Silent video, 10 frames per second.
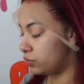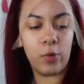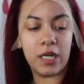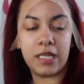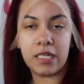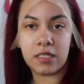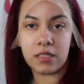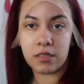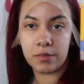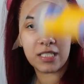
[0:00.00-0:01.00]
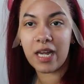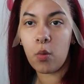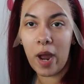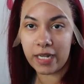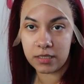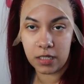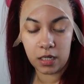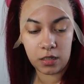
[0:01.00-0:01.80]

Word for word: and one of these. It's just like a wax stick.